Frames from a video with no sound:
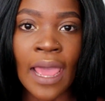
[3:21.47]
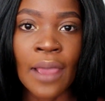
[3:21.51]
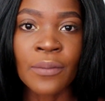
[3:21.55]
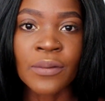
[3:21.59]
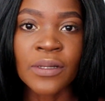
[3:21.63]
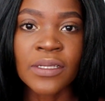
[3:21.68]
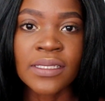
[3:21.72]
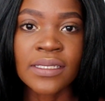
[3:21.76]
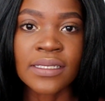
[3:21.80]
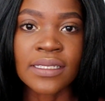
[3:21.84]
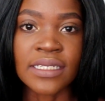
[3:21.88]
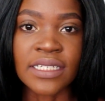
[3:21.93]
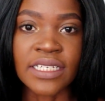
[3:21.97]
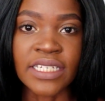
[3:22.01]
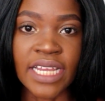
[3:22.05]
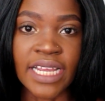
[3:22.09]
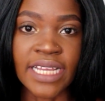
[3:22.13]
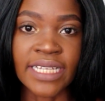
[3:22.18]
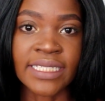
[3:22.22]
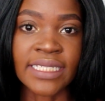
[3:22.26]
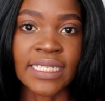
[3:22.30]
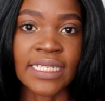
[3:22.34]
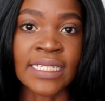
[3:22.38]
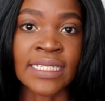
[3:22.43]
would
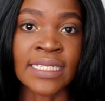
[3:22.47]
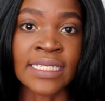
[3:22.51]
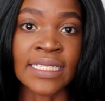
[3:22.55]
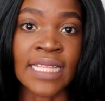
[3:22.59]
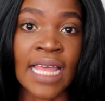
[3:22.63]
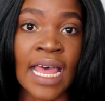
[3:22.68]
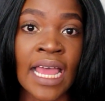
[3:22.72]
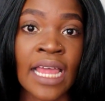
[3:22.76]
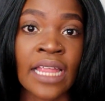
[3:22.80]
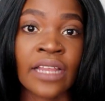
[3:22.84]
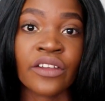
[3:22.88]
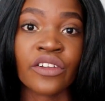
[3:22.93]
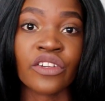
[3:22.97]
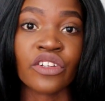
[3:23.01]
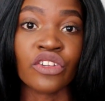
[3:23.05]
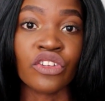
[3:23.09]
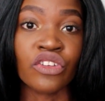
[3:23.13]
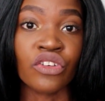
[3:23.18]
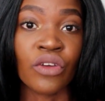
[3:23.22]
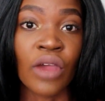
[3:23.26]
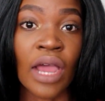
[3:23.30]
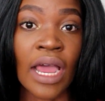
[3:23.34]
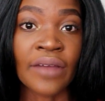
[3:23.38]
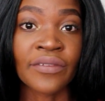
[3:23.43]
suggest is that
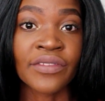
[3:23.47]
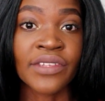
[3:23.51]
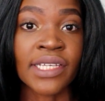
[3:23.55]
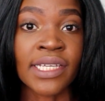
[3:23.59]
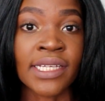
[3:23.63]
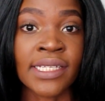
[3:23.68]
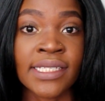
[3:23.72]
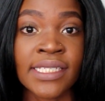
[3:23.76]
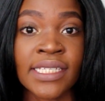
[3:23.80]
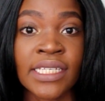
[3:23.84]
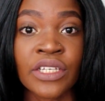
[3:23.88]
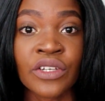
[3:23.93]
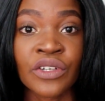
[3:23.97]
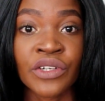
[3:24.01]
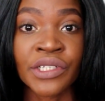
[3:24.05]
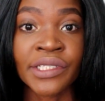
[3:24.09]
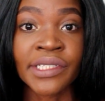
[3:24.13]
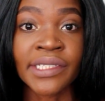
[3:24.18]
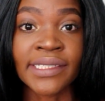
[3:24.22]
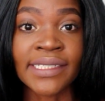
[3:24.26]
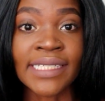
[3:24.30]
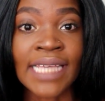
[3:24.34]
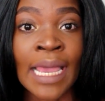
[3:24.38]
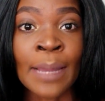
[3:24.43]
you have to consider
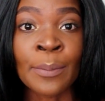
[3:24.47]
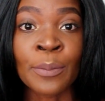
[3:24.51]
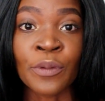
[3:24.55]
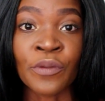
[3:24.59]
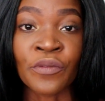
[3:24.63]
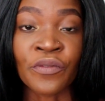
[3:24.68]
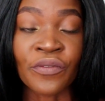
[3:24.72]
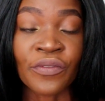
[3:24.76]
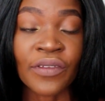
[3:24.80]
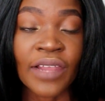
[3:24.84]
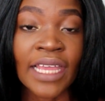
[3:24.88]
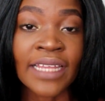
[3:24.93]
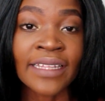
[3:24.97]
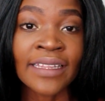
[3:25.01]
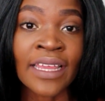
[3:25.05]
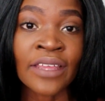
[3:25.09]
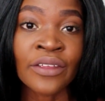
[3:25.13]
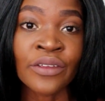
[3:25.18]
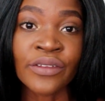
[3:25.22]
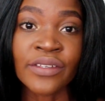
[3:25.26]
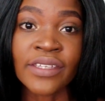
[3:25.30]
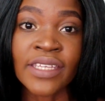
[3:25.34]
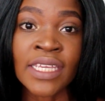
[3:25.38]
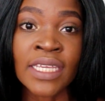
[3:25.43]
the type of flight
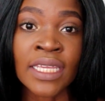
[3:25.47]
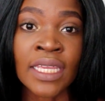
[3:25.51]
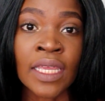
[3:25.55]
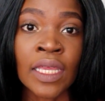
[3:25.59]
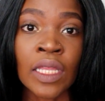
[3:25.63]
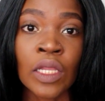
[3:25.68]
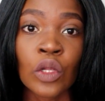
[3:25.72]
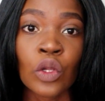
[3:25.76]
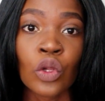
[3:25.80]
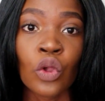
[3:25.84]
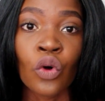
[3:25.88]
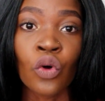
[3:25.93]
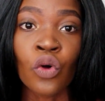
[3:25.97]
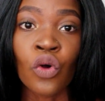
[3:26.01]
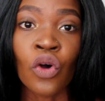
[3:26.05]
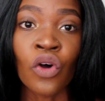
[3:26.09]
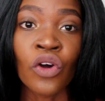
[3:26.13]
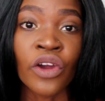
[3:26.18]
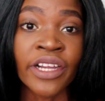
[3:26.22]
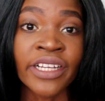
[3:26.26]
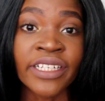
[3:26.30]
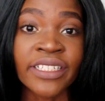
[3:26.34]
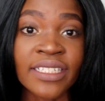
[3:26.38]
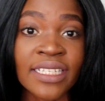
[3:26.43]
that you're taking, local
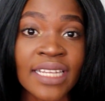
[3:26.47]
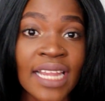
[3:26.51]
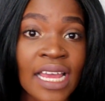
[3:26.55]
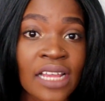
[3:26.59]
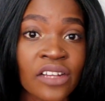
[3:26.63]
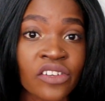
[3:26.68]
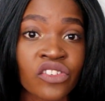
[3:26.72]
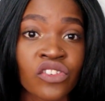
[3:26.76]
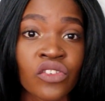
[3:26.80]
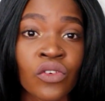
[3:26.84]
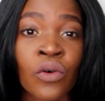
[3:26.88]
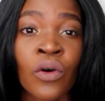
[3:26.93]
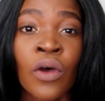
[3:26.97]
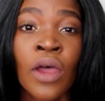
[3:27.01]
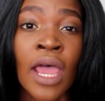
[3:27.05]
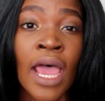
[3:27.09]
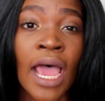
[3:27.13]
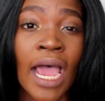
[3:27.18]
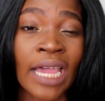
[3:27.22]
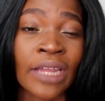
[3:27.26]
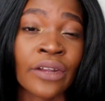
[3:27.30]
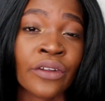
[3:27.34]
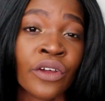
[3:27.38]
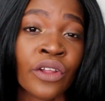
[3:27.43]
or international.
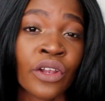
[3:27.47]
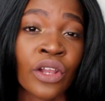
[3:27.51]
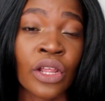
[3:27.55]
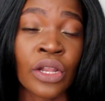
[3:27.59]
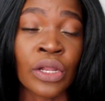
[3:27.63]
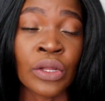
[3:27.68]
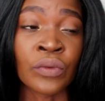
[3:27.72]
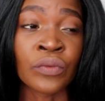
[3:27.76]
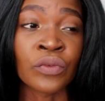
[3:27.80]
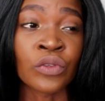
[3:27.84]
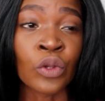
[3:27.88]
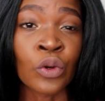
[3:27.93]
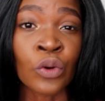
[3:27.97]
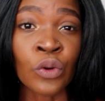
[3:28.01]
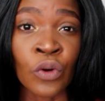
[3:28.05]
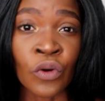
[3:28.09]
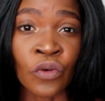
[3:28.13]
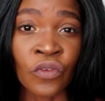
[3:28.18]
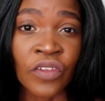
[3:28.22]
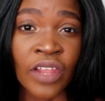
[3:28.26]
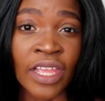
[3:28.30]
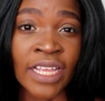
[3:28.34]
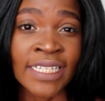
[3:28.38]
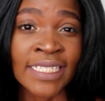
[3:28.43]
I know a lot of local
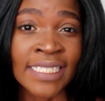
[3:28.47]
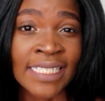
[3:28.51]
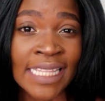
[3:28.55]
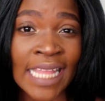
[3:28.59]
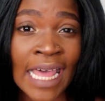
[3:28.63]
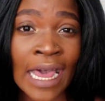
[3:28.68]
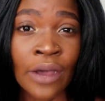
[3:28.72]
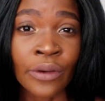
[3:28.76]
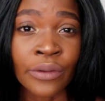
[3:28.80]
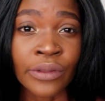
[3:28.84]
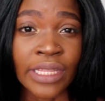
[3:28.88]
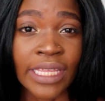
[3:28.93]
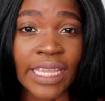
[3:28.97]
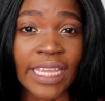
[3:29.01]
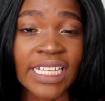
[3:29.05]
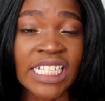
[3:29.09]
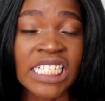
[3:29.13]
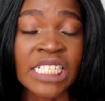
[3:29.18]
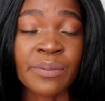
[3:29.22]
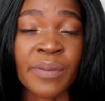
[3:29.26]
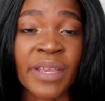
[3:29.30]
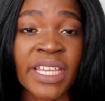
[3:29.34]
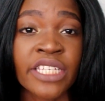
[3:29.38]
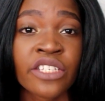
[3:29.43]
flights now, they
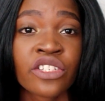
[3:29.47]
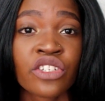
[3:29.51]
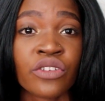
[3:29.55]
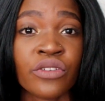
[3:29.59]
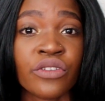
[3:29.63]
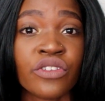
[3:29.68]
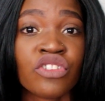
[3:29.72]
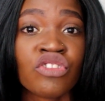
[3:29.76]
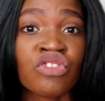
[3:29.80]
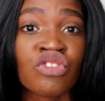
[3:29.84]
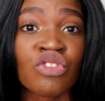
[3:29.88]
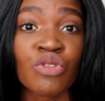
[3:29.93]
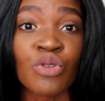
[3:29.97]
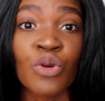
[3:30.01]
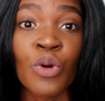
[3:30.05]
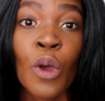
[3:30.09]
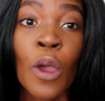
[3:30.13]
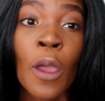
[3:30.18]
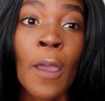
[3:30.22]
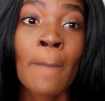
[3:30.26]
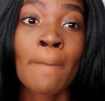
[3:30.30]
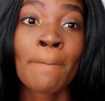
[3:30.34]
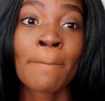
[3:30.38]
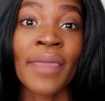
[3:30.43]
expect you to
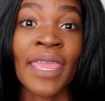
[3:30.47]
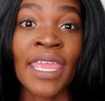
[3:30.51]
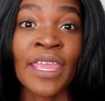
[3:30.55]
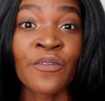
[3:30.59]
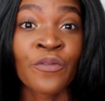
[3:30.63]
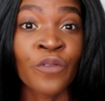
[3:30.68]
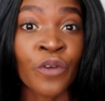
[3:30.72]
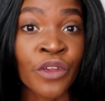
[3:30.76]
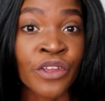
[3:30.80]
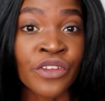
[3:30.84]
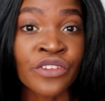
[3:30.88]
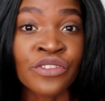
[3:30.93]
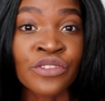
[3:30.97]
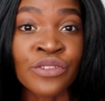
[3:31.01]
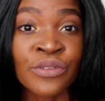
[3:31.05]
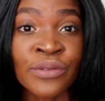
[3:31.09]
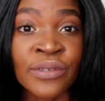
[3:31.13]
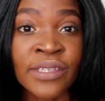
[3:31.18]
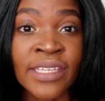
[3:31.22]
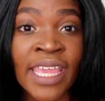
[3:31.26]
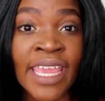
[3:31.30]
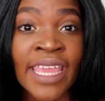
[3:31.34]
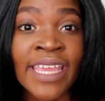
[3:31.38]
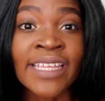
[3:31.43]
pay for your
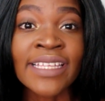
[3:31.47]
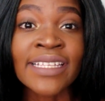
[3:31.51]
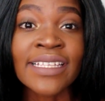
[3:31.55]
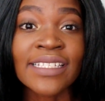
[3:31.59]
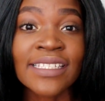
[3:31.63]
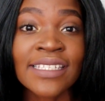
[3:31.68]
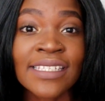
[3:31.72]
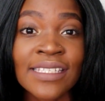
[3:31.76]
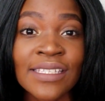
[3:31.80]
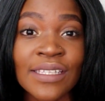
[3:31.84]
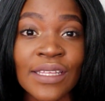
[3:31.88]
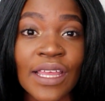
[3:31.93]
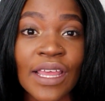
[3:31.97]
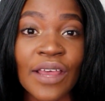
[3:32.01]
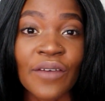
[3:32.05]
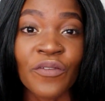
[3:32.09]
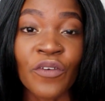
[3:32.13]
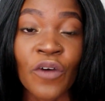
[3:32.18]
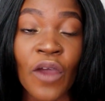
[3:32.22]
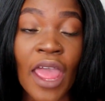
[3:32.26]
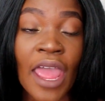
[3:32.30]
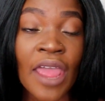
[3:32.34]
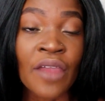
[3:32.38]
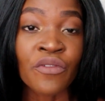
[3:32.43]
suitcase,
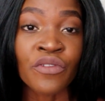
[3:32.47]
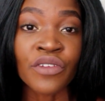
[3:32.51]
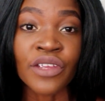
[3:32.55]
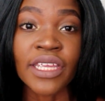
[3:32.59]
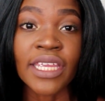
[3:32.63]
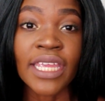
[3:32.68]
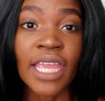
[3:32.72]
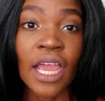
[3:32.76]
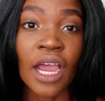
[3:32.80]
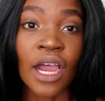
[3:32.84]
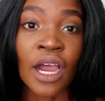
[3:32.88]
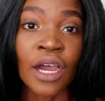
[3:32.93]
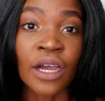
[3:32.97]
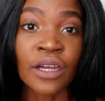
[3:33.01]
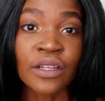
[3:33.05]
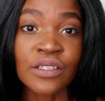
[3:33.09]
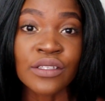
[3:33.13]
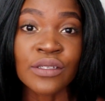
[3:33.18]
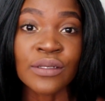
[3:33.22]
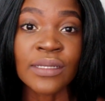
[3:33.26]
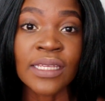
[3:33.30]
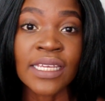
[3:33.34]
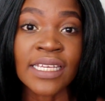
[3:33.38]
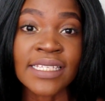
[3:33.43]
for every
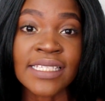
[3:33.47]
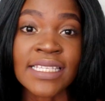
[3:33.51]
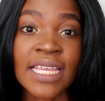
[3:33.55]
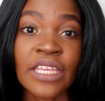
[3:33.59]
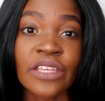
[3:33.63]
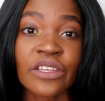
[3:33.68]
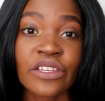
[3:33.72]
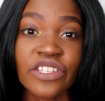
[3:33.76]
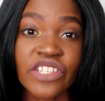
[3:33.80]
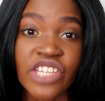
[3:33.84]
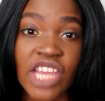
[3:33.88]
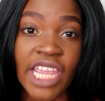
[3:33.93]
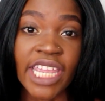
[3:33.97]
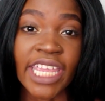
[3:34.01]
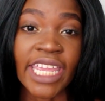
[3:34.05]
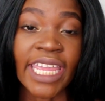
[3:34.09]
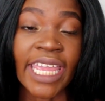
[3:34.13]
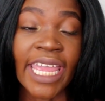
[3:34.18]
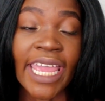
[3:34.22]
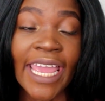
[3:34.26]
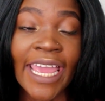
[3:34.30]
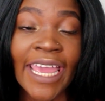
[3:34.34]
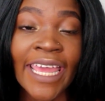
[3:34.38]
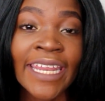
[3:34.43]
suitcase that you're
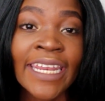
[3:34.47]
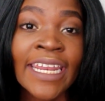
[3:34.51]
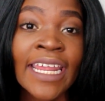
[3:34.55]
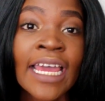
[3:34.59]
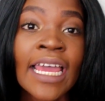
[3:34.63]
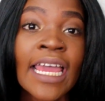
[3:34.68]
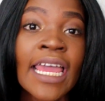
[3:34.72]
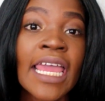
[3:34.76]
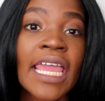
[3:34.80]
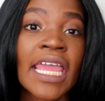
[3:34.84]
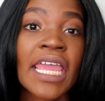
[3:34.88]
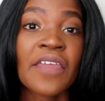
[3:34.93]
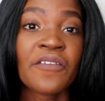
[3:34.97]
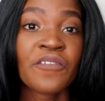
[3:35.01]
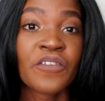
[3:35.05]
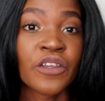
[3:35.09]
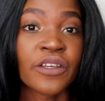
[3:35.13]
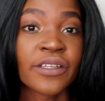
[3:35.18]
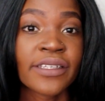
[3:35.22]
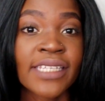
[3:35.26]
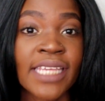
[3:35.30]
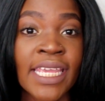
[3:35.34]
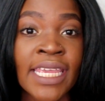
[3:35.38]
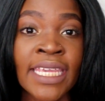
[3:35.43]
checking in. If
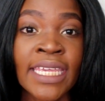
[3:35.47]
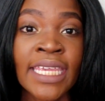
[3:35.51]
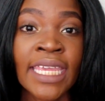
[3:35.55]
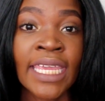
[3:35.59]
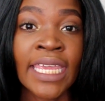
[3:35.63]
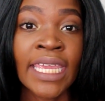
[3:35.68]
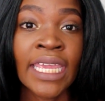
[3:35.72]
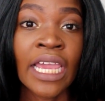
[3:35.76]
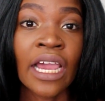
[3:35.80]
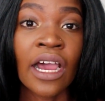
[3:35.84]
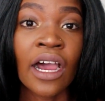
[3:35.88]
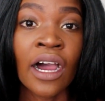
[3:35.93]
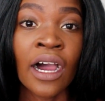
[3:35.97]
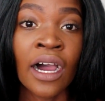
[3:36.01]
you're taking